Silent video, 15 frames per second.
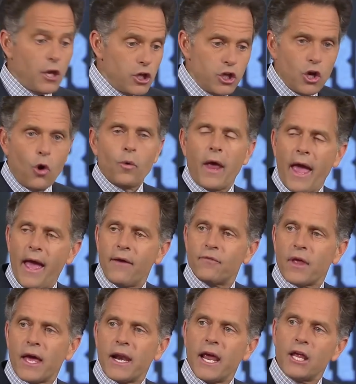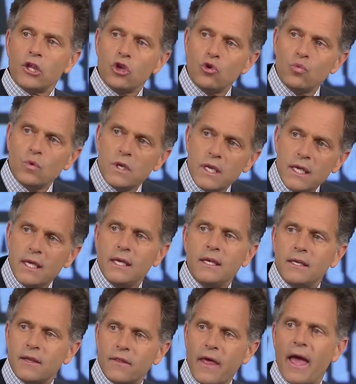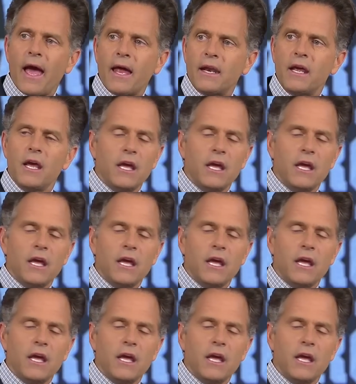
You don't have that, and you need that